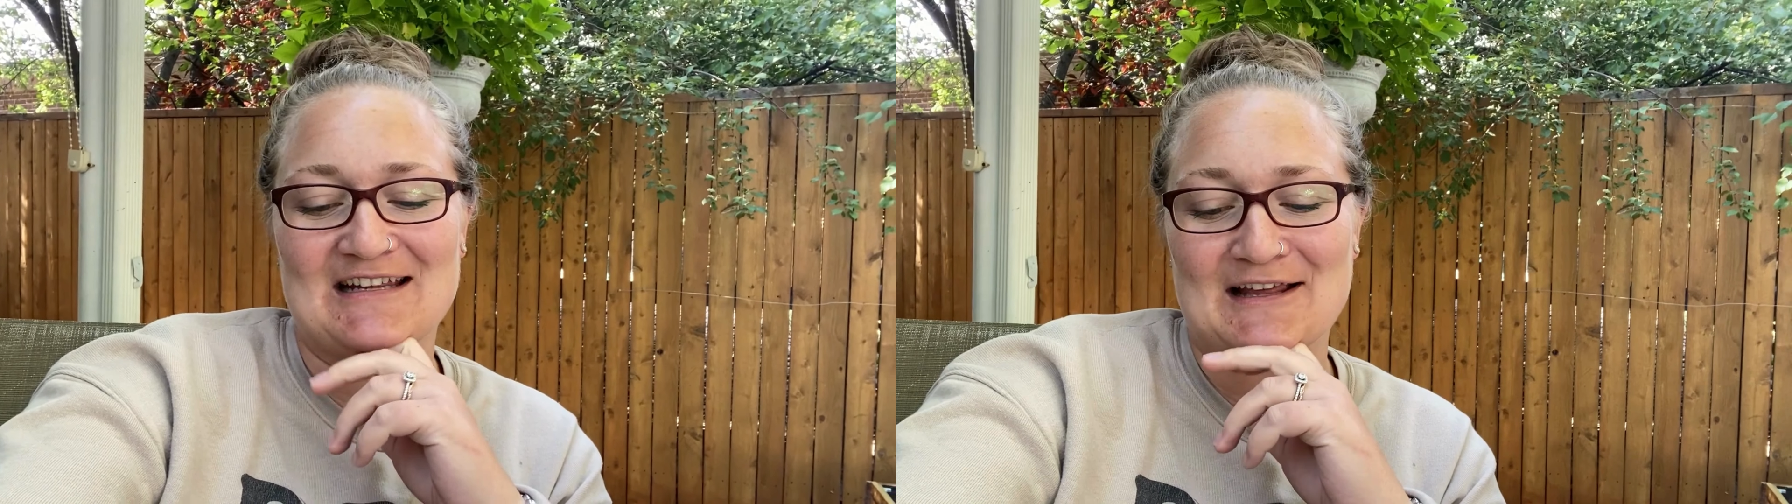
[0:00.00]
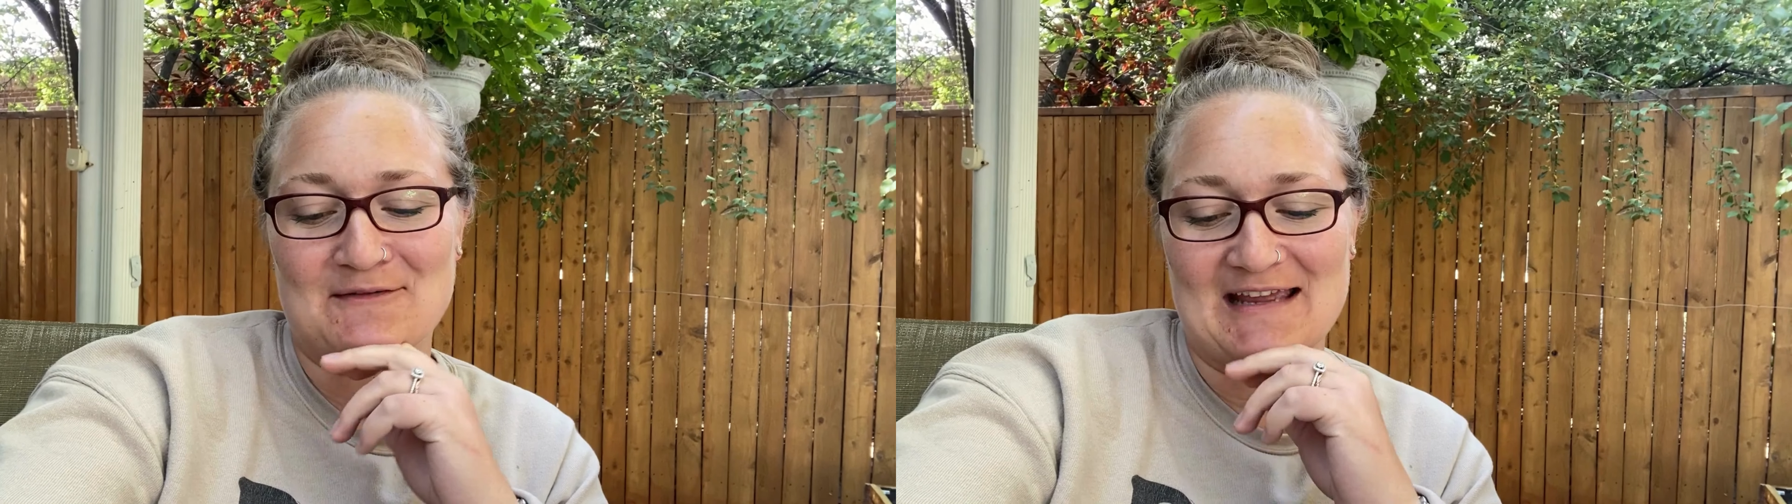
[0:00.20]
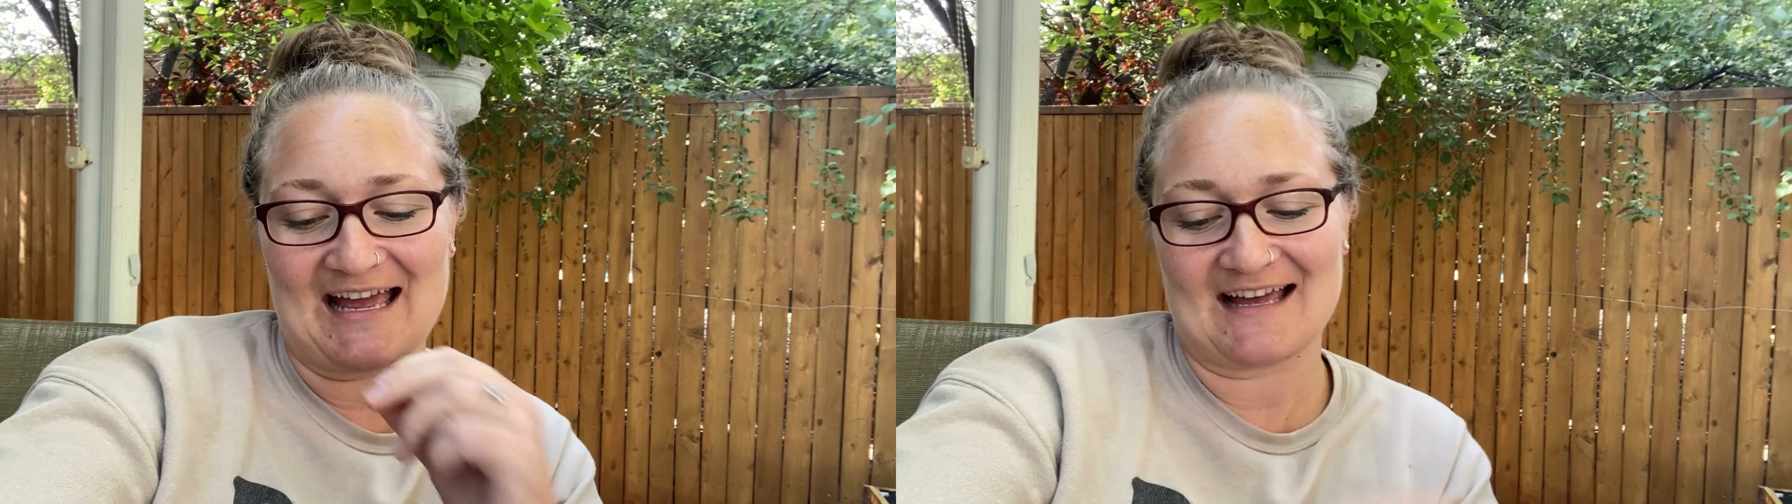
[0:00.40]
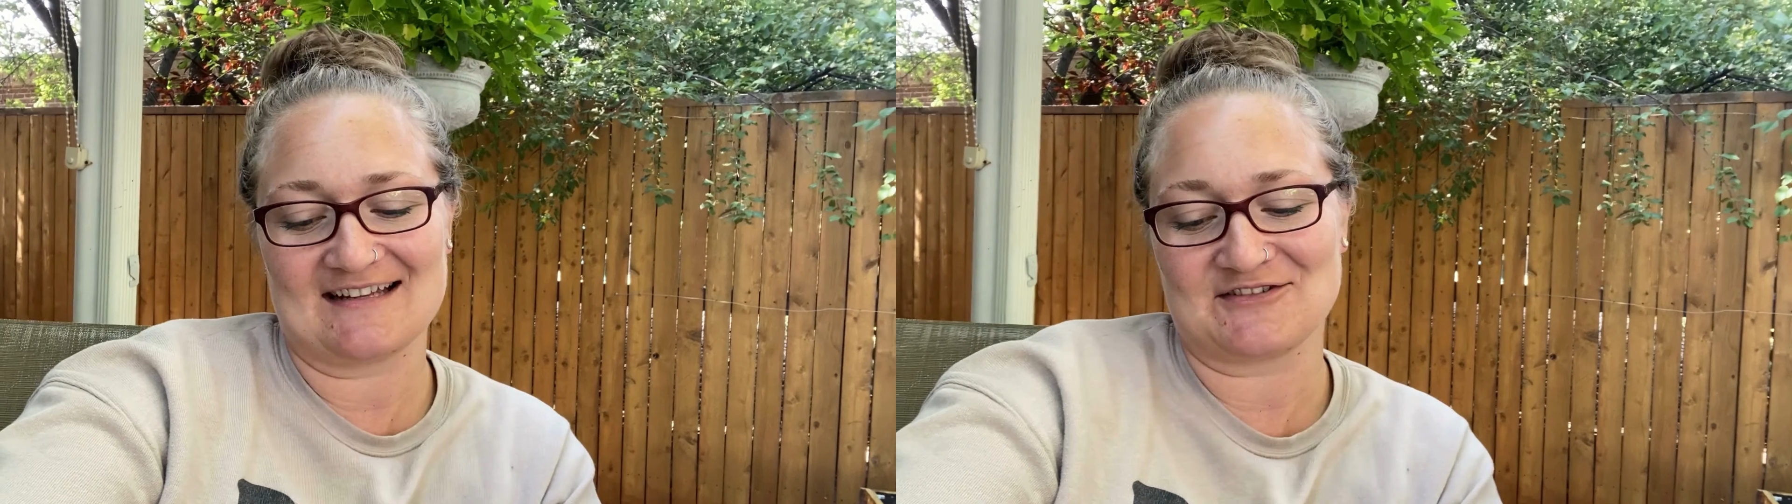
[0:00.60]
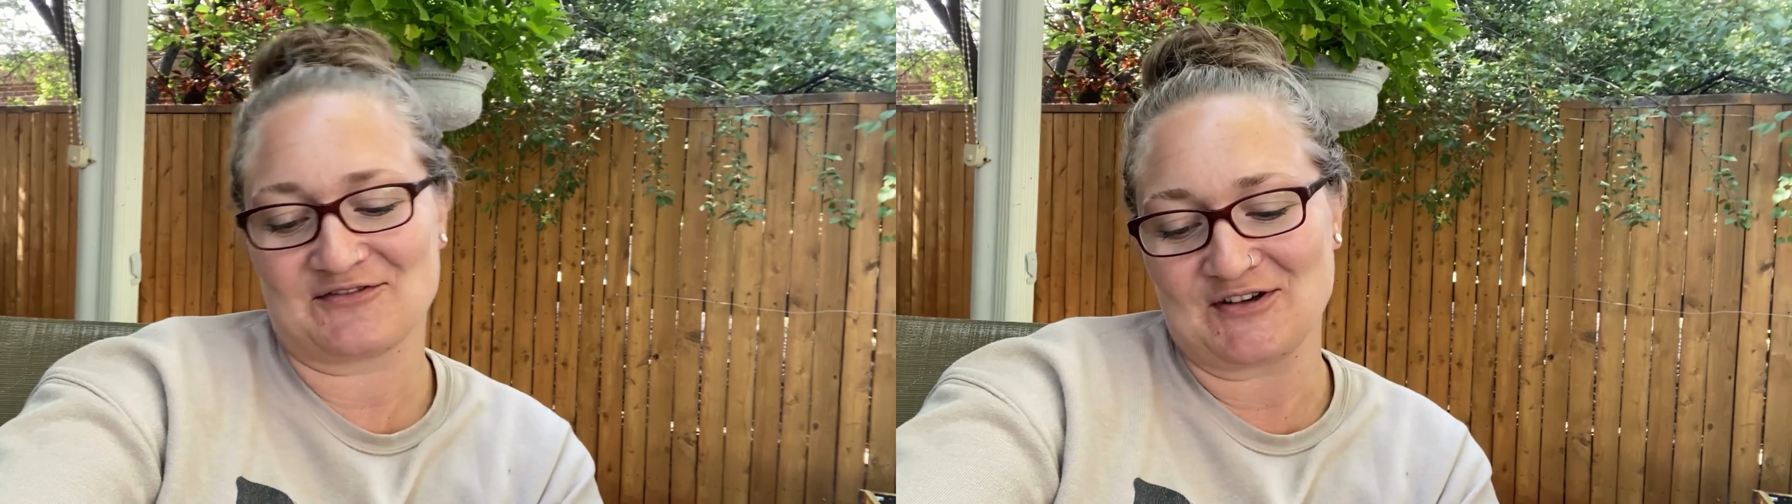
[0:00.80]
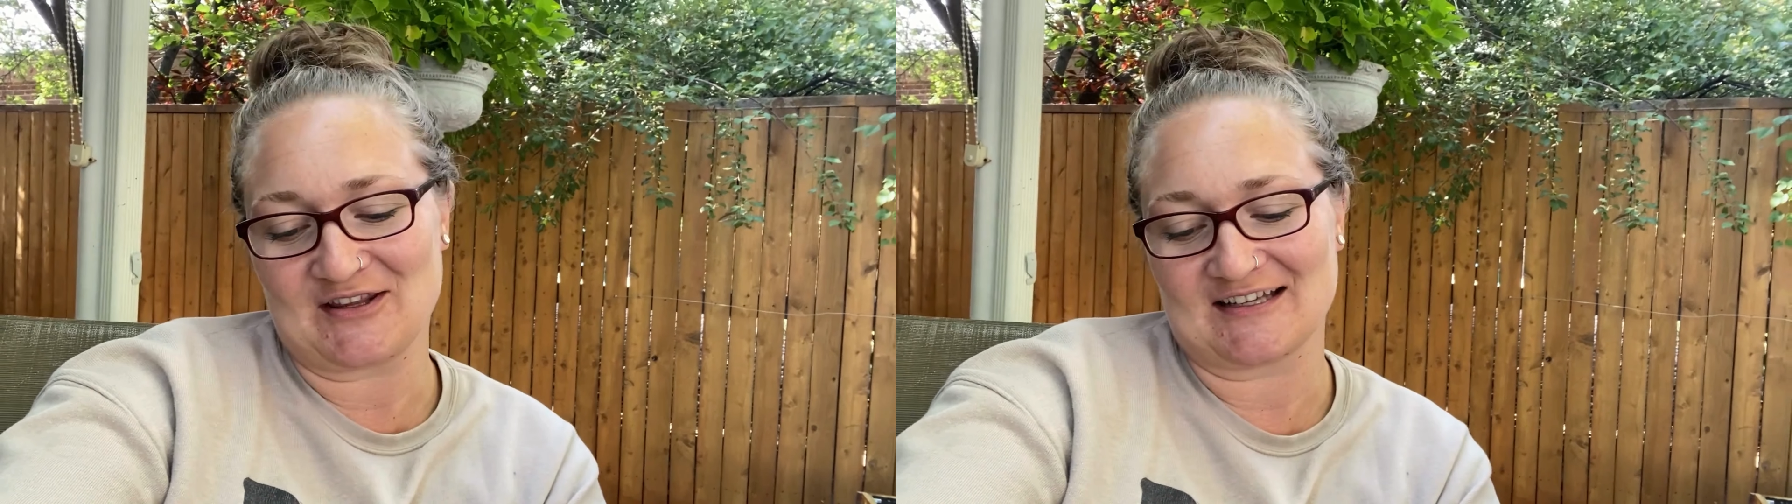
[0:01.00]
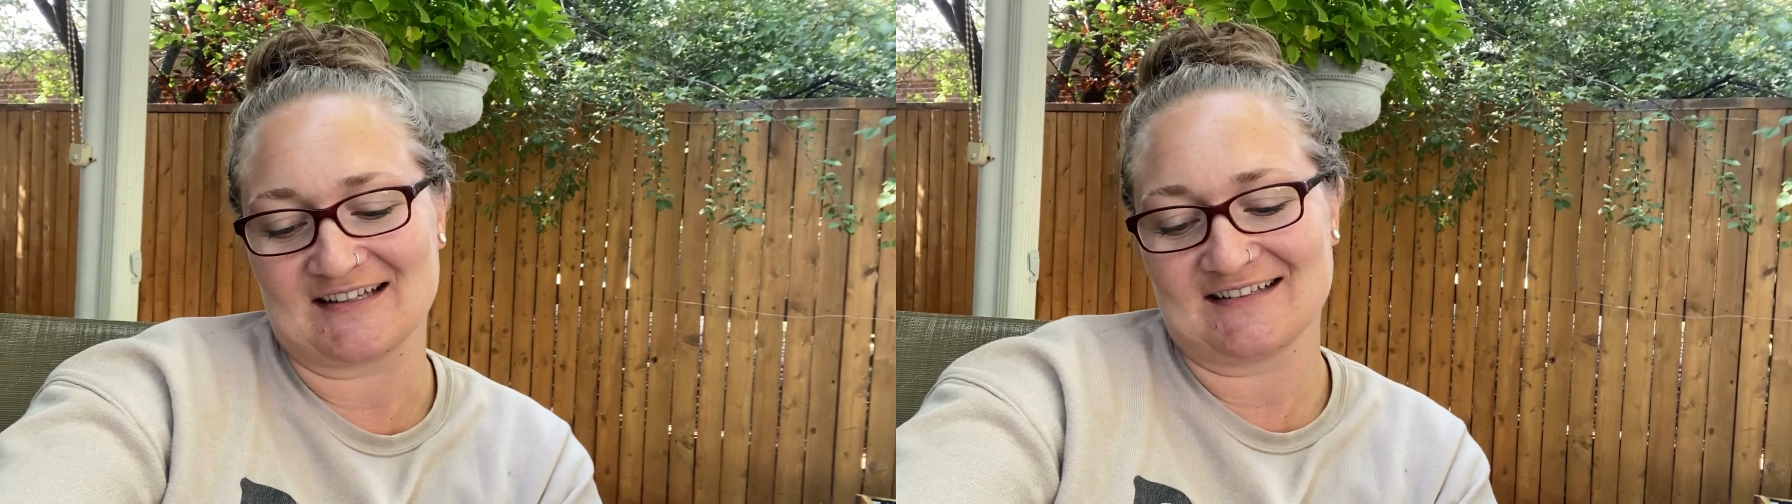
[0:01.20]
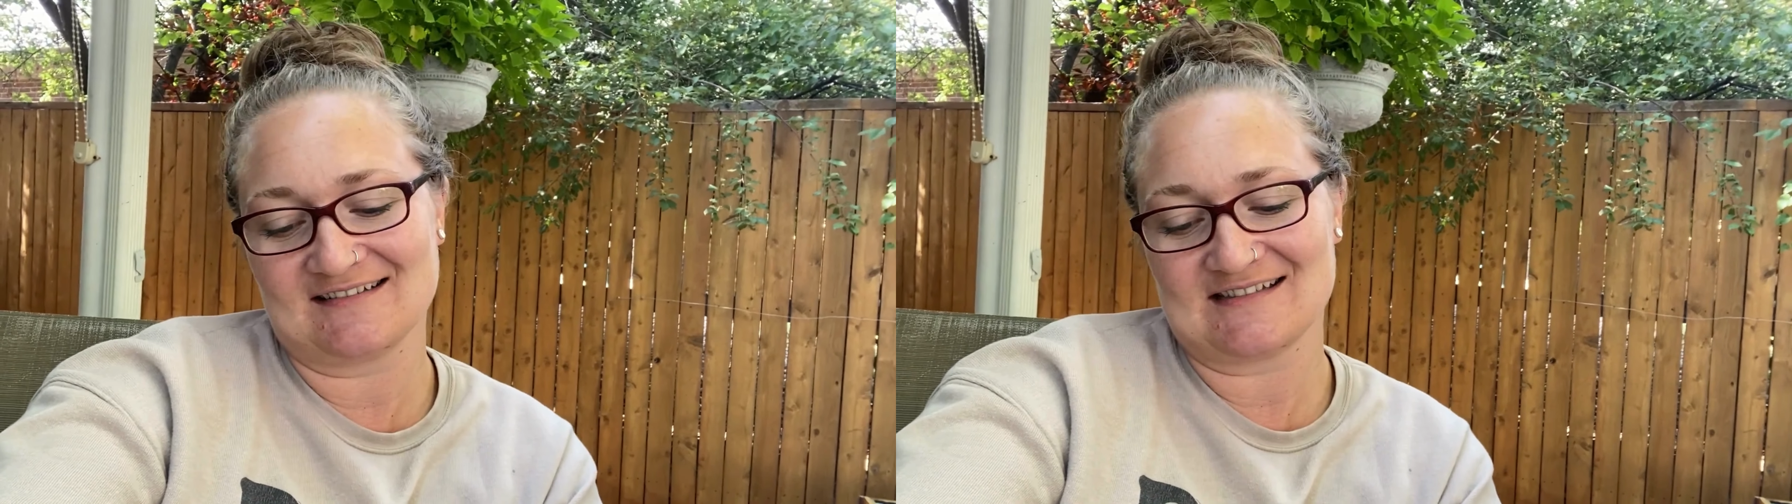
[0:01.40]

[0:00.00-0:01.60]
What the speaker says: that we had for the